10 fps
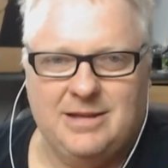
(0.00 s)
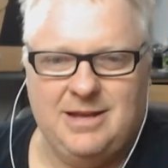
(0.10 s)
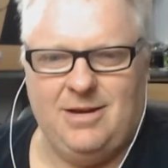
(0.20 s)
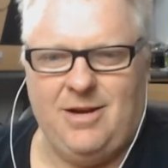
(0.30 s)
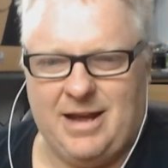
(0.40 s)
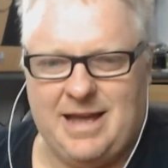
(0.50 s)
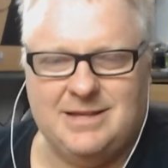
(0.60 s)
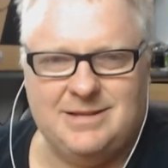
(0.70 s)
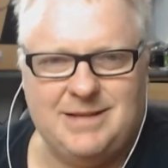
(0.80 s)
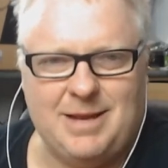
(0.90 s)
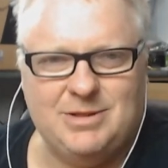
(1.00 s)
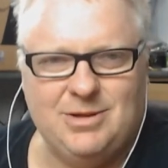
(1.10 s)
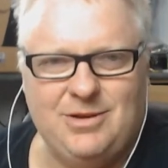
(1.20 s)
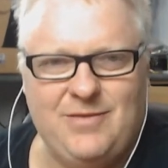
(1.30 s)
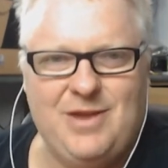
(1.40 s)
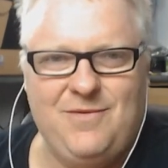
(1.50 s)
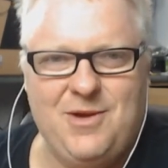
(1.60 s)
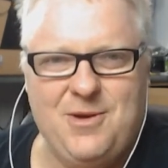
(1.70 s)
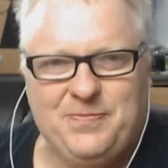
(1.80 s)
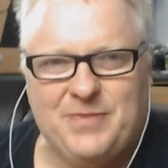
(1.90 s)
did, I guess, some sort of
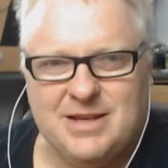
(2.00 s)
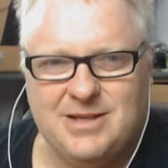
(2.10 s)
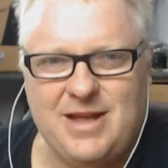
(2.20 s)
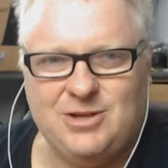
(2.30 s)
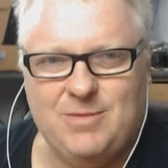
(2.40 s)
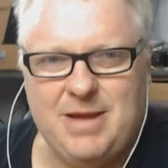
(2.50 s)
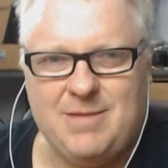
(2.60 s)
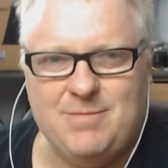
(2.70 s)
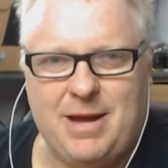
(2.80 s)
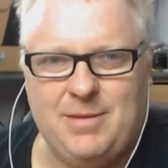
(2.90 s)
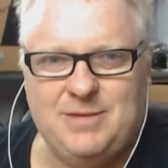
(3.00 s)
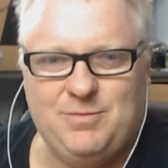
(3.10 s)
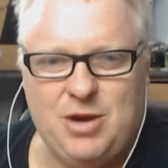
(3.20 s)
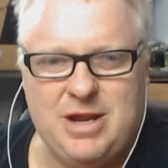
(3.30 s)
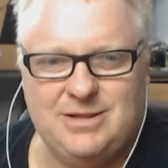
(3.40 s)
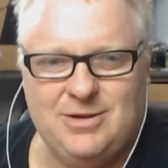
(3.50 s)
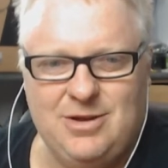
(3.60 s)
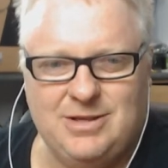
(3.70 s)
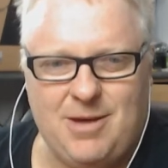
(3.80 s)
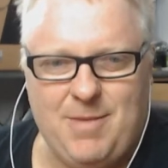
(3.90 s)
interview, so that should be getting published pretty
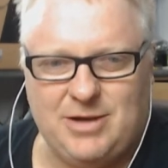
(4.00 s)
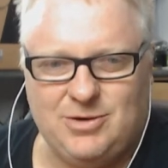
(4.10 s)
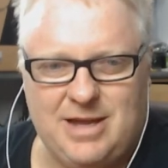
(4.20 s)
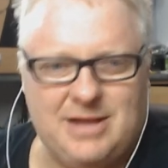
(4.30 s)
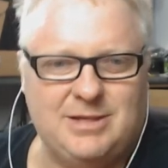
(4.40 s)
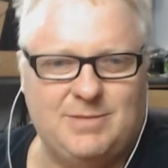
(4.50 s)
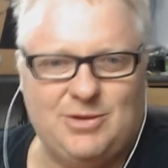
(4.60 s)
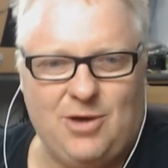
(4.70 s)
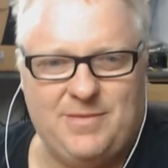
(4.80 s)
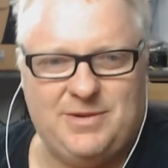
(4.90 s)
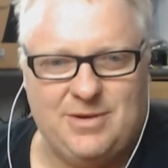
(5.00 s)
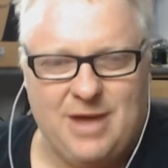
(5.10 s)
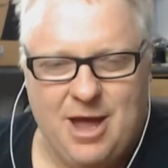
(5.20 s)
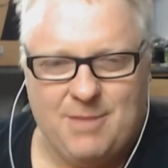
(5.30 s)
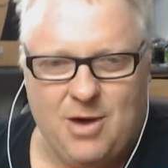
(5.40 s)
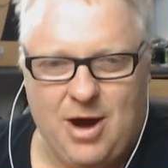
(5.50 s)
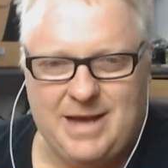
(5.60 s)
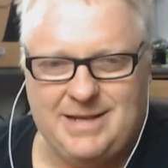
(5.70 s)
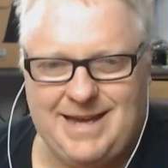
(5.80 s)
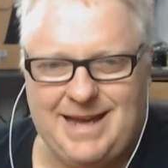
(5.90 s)
soon. So make sure you subscribe to
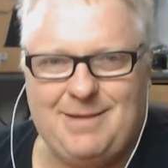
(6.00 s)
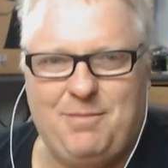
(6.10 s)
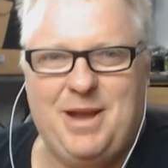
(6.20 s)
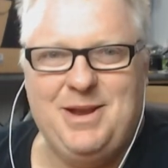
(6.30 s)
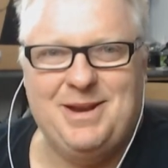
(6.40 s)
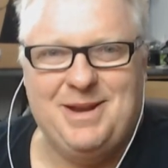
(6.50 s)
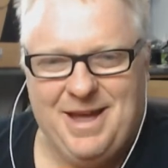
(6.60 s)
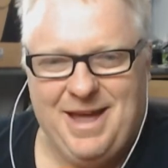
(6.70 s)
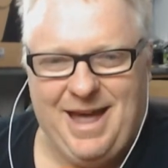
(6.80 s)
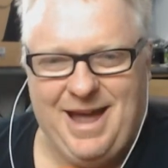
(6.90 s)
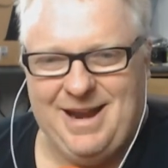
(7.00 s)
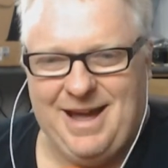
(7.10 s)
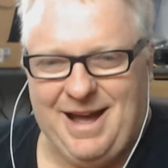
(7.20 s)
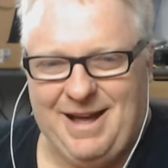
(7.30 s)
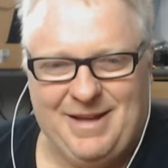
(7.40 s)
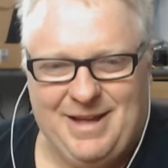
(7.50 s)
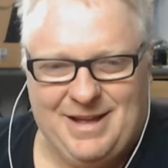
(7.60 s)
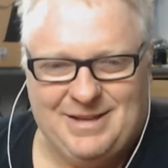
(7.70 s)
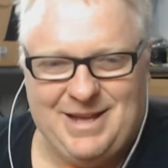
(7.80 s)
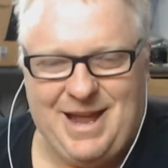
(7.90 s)
My Tech Opinion and
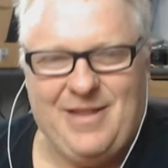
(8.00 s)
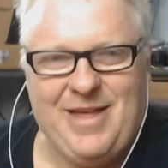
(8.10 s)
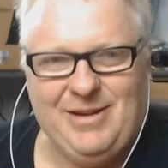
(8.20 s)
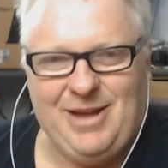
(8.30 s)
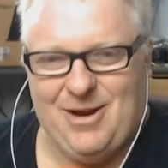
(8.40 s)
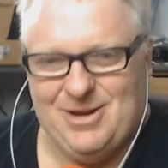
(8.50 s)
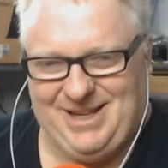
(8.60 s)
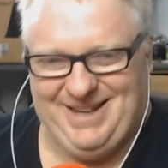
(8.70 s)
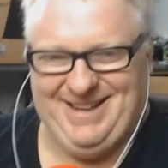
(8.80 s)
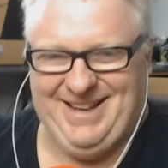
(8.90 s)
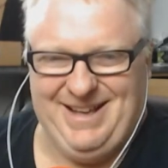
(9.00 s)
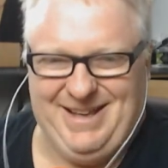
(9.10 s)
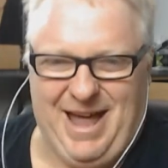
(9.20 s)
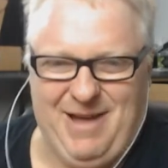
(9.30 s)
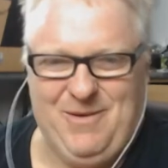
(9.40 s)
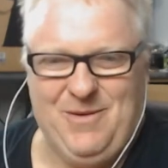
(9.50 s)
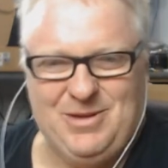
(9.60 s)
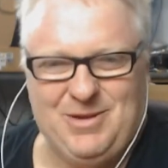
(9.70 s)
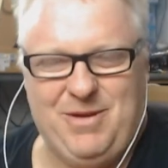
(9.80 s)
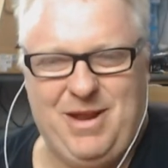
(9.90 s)
see how that goes. It
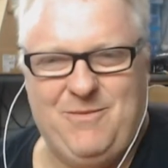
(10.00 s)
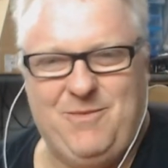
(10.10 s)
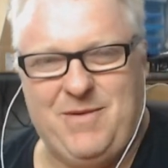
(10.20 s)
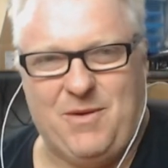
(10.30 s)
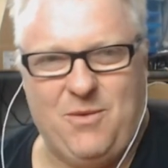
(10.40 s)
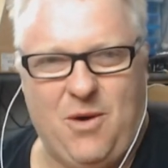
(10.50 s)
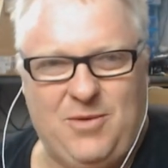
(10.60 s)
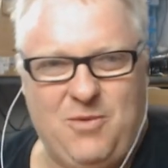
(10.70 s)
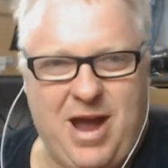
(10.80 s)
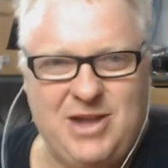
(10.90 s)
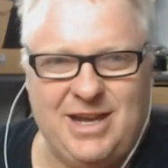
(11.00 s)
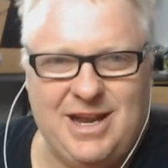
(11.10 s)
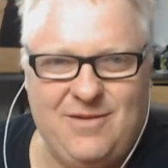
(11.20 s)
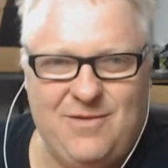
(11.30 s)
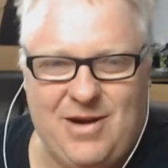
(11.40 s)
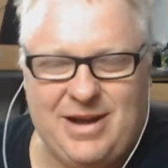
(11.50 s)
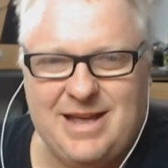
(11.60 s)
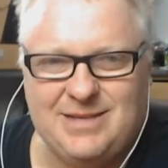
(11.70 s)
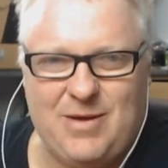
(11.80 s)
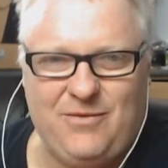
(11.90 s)
was a bit of a wide-ranging interview, I
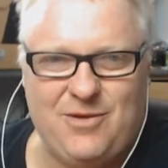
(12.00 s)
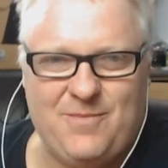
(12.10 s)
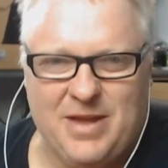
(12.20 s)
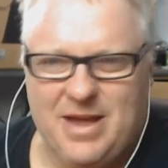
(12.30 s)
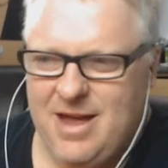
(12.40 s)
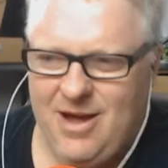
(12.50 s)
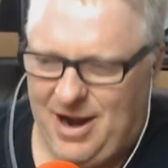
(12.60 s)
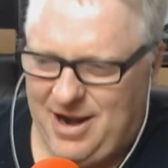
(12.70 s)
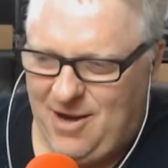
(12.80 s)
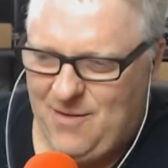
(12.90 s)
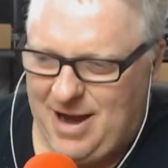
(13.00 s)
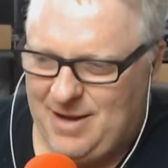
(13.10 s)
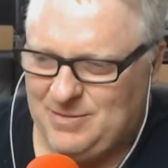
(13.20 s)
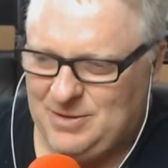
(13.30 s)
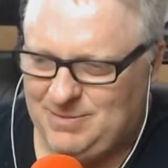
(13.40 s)
guess. Went from, I don't know,